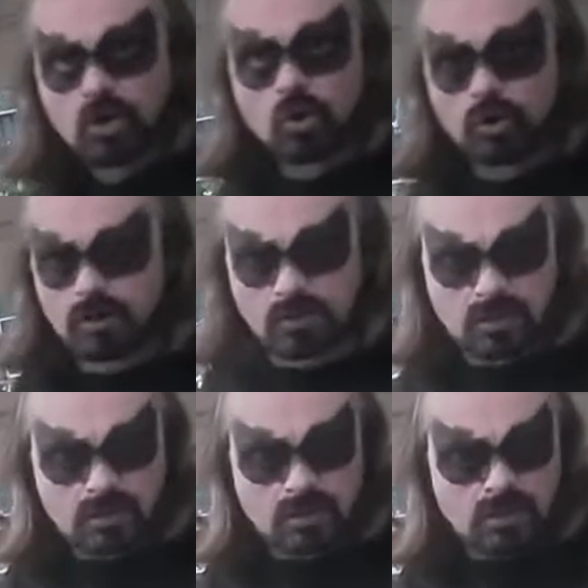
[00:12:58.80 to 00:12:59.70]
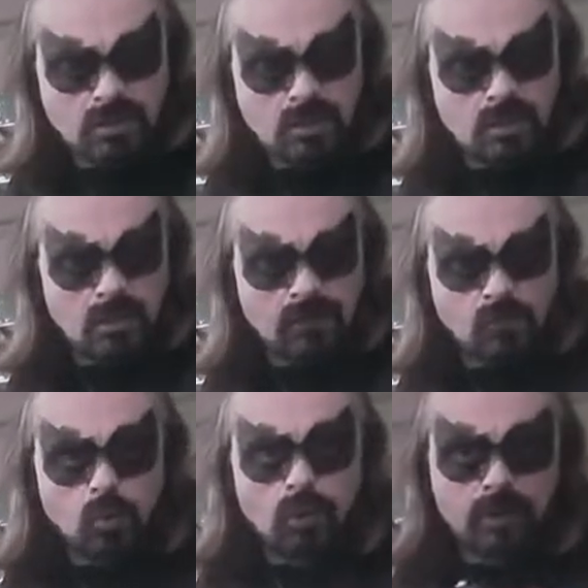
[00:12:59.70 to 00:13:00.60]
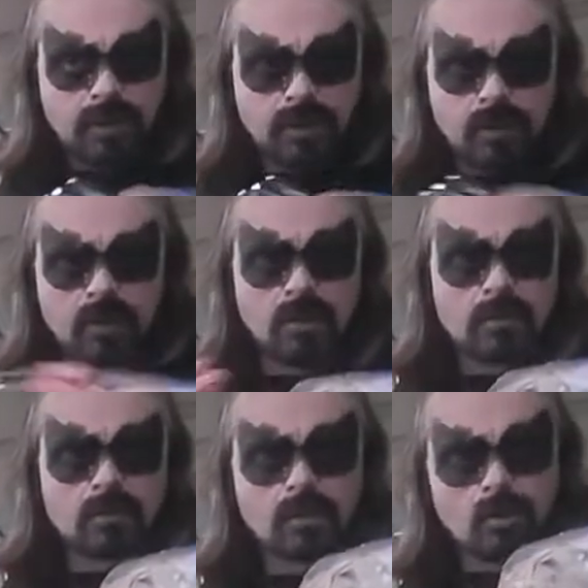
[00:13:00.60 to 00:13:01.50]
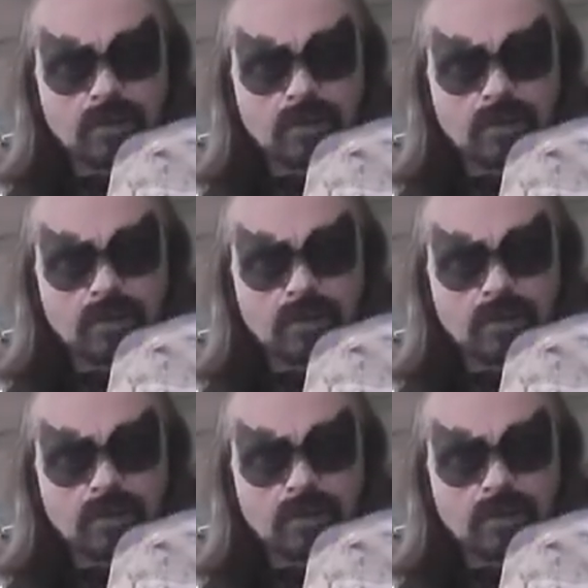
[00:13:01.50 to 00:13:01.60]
it cook. Of course, there's all